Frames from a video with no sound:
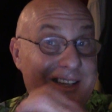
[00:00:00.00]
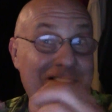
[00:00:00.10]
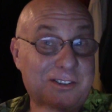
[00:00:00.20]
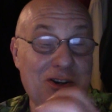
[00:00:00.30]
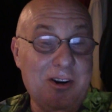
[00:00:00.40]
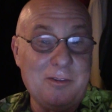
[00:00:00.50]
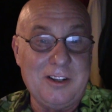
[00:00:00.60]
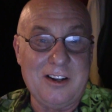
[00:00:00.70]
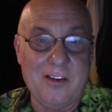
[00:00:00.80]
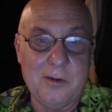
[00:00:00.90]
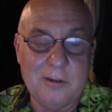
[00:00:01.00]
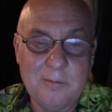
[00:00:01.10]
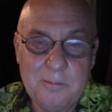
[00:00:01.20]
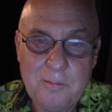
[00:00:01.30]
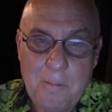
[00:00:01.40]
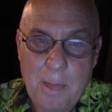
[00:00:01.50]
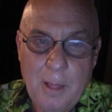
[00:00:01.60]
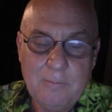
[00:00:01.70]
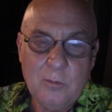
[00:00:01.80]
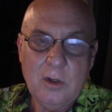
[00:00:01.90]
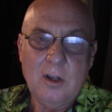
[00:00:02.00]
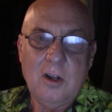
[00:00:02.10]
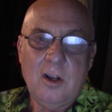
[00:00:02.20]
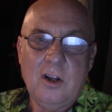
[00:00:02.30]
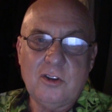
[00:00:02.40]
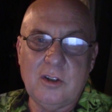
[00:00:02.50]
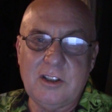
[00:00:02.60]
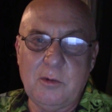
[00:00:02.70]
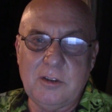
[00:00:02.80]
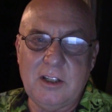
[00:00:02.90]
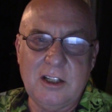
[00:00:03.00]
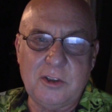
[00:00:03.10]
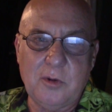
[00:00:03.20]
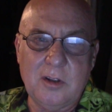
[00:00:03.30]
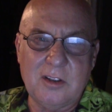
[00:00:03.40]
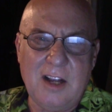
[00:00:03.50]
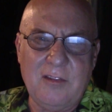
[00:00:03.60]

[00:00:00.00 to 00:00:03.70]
deals going on with the government. So let's see, what's the history on this?